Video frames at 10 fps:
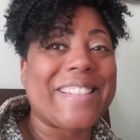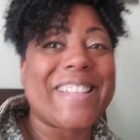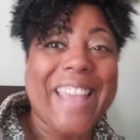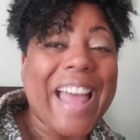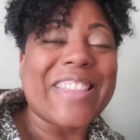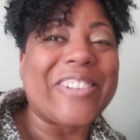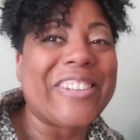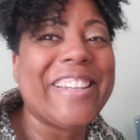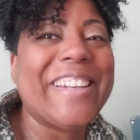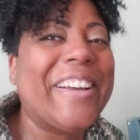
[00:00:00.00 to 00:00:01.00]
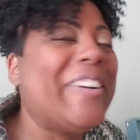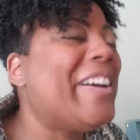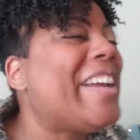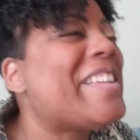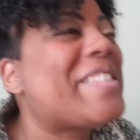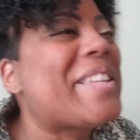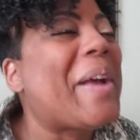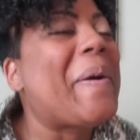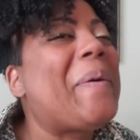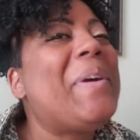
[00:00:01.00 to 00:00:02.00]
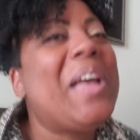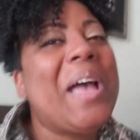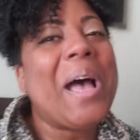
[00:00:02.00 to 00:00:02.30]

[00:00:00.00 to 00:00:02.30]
this together, And so,